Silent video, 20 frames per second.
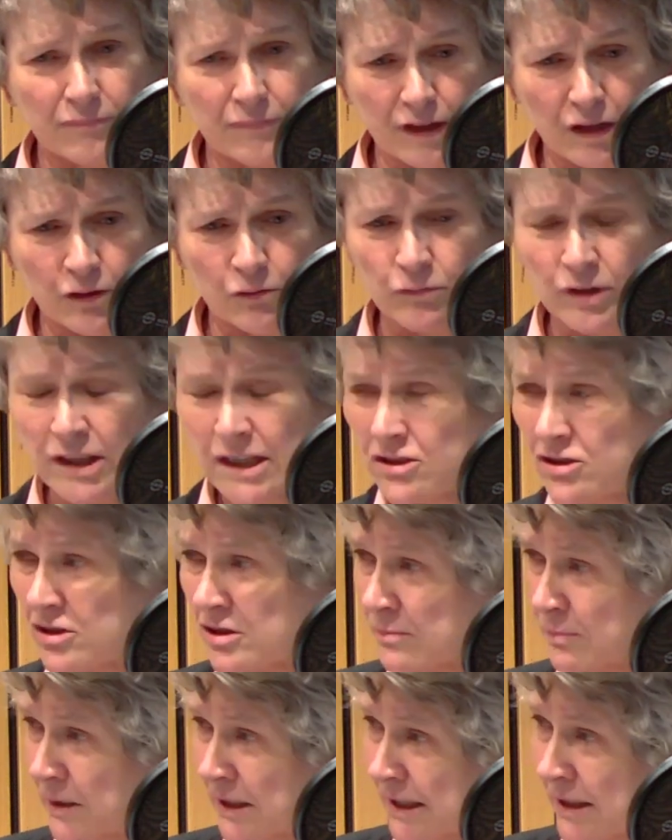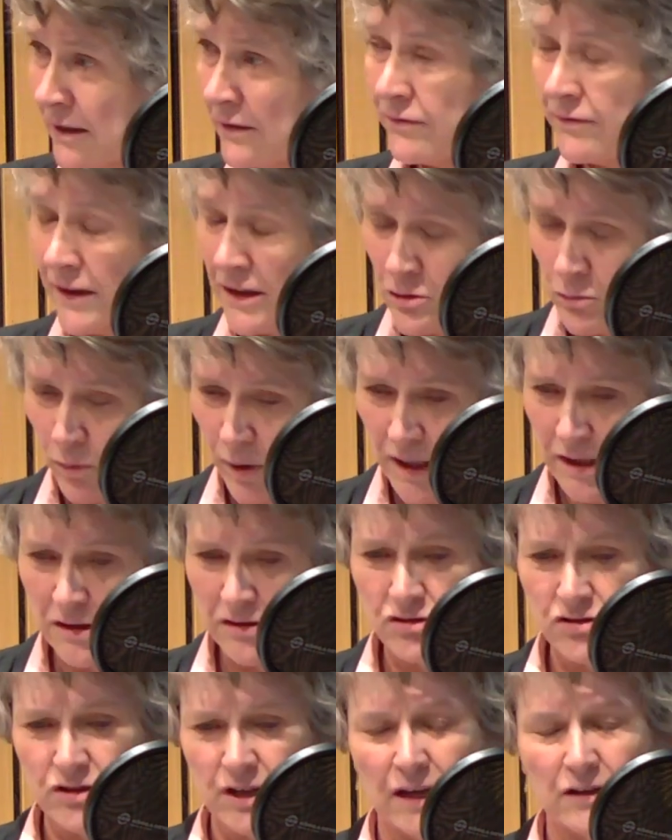religious belief, as well
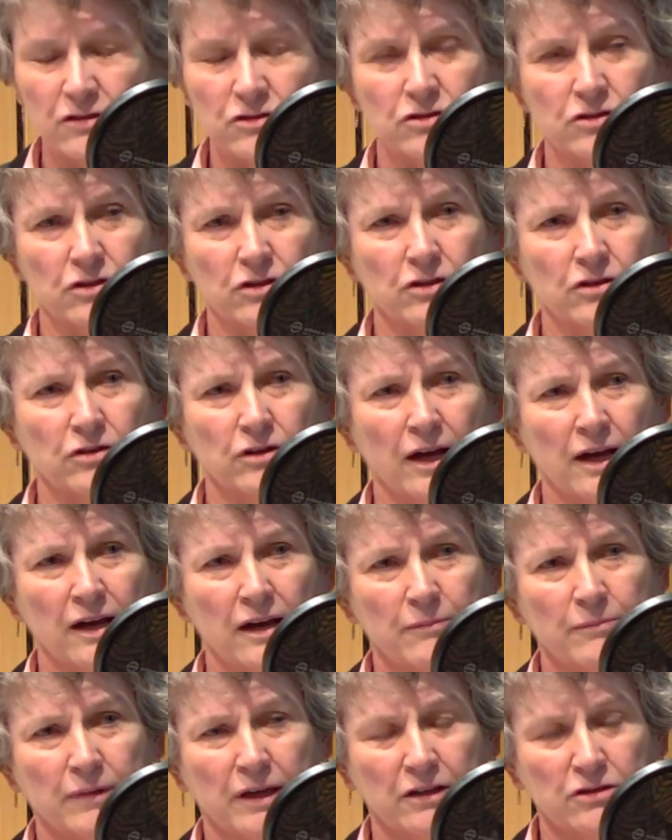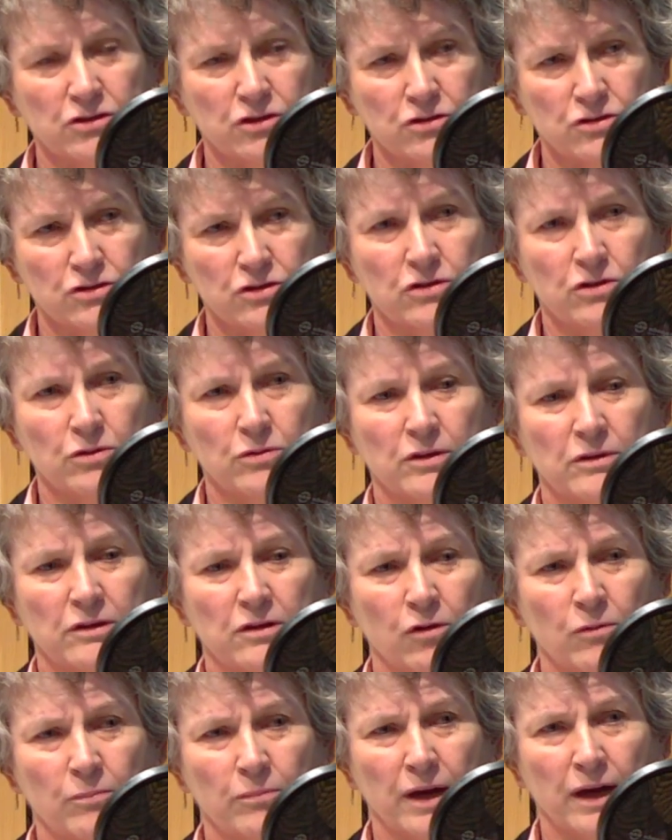as gender, issues to do with
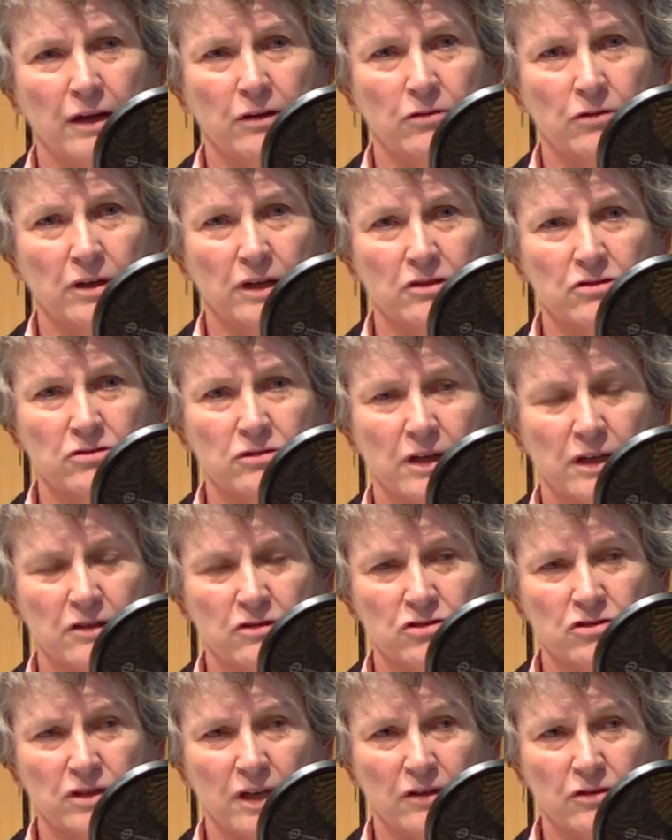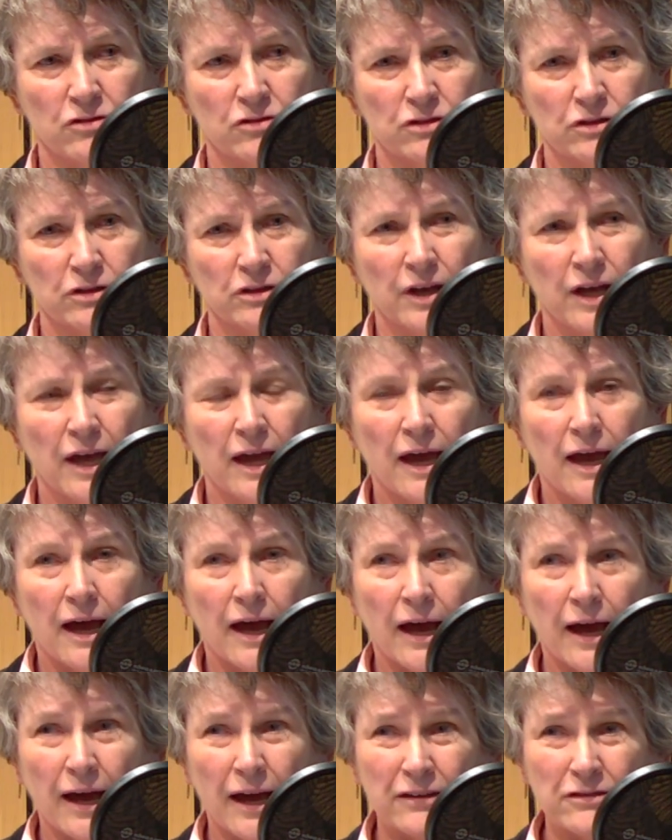non-binary and transgender,
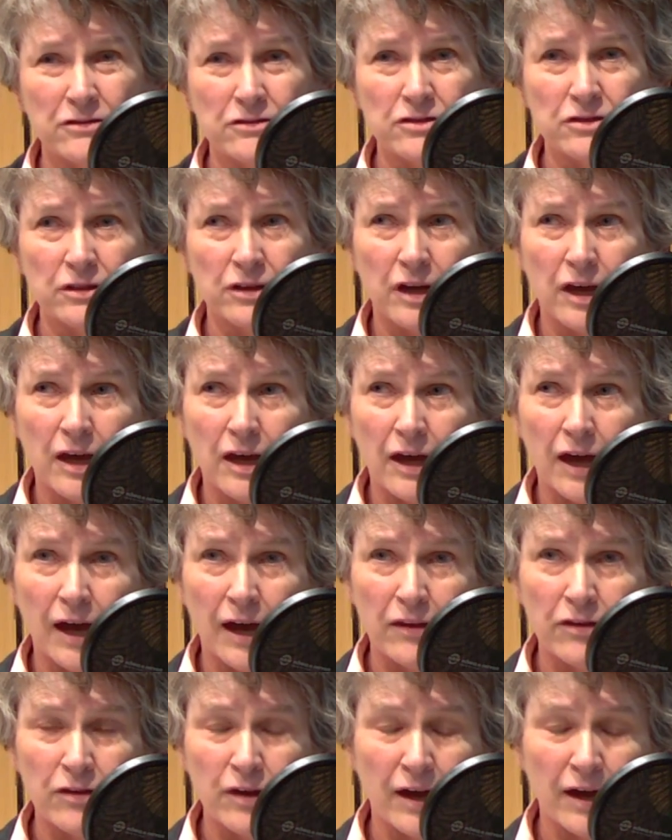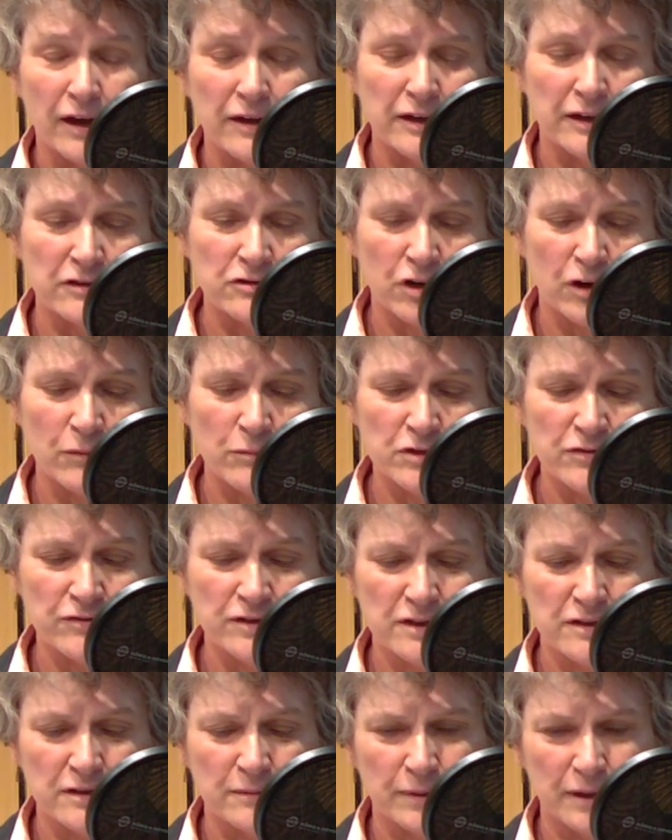and in terms of
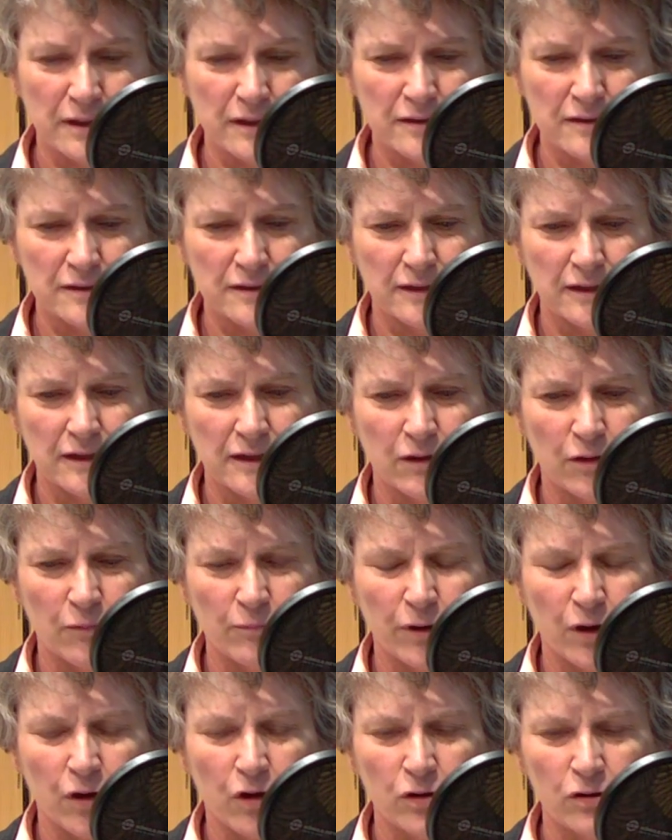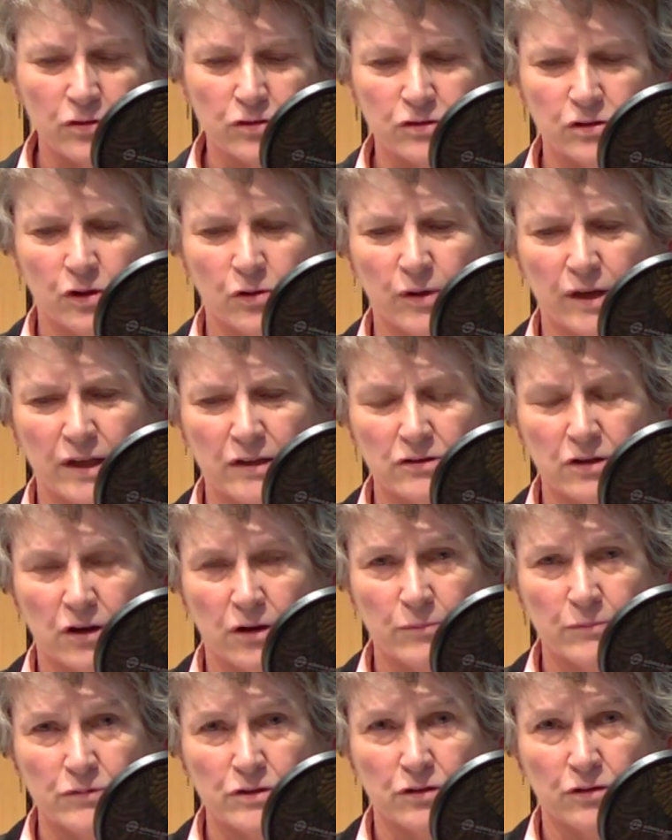disability, but also in
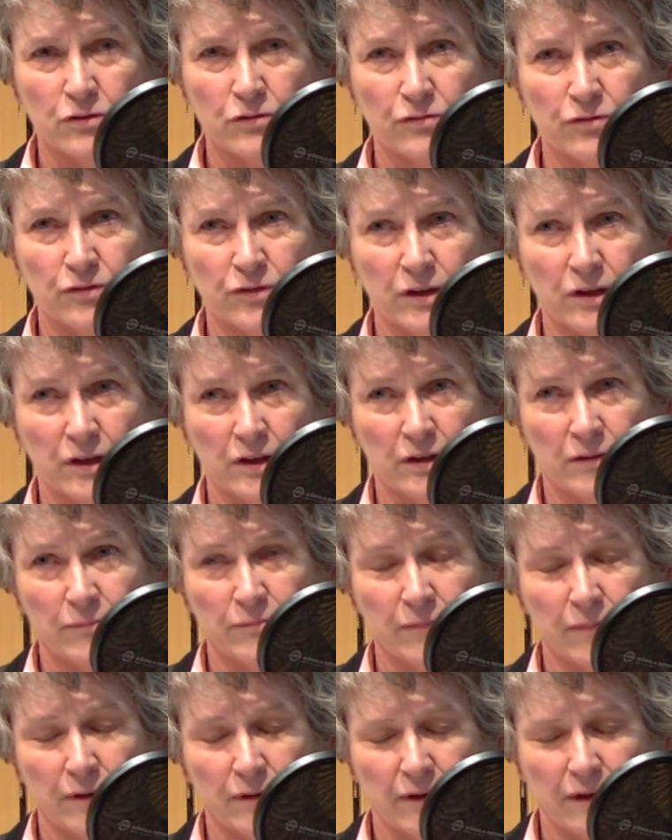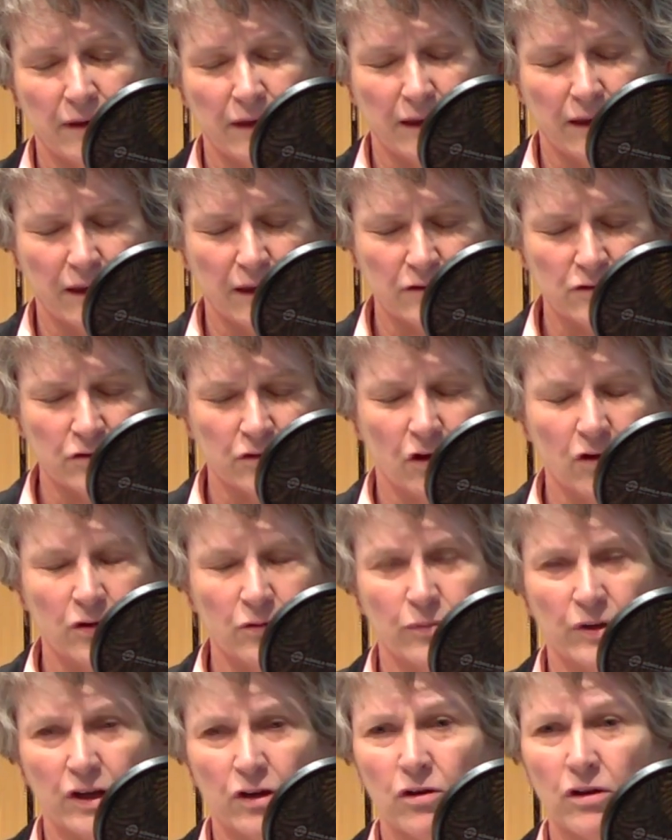terms of in
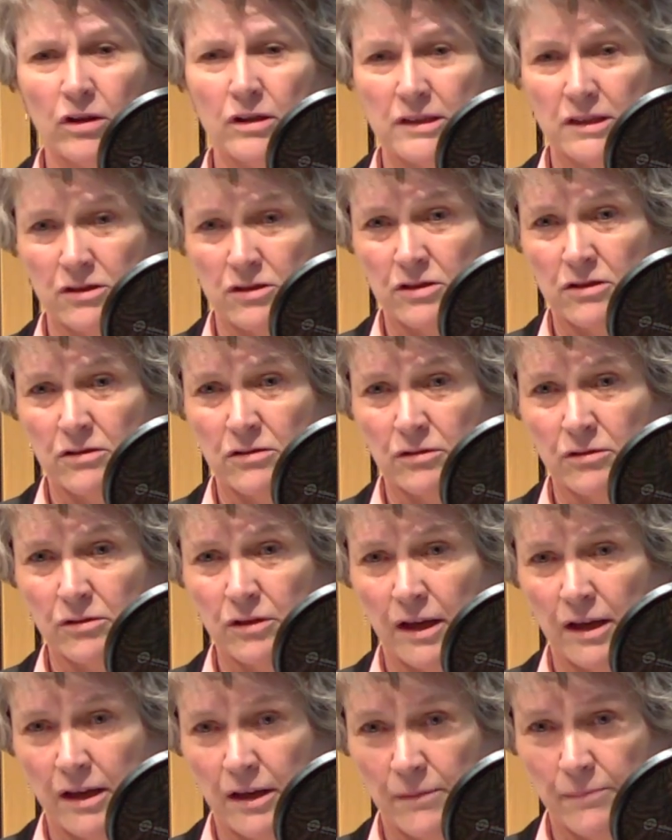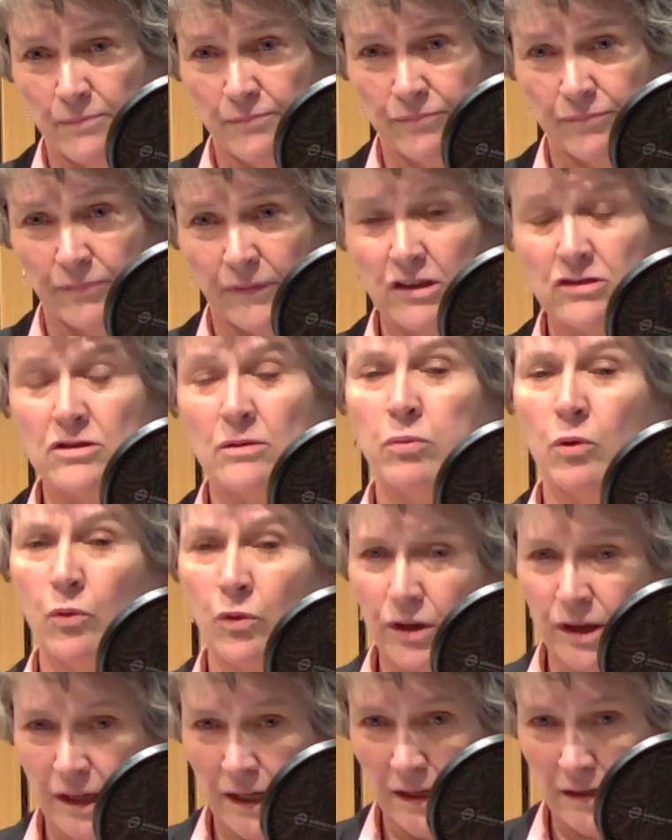Scotland we call additional
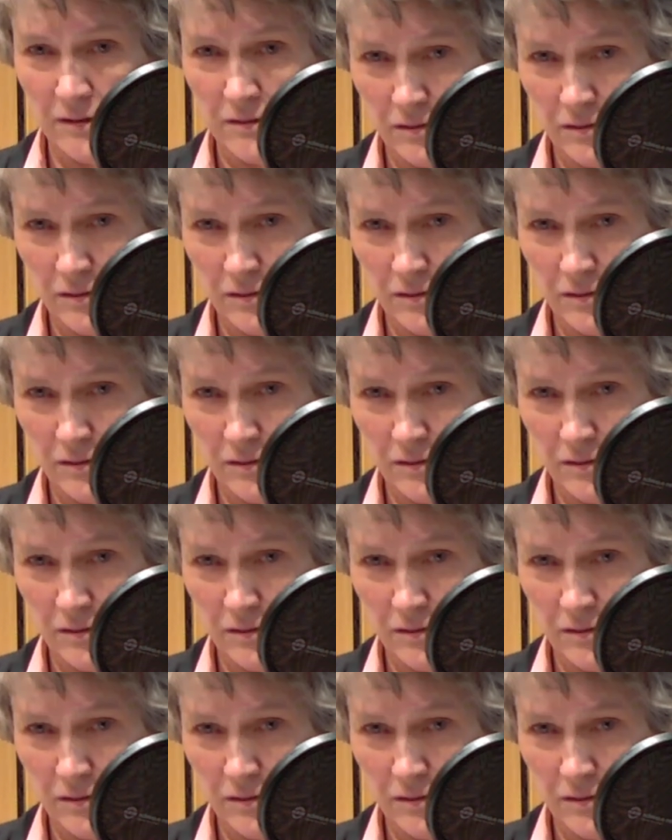support needs,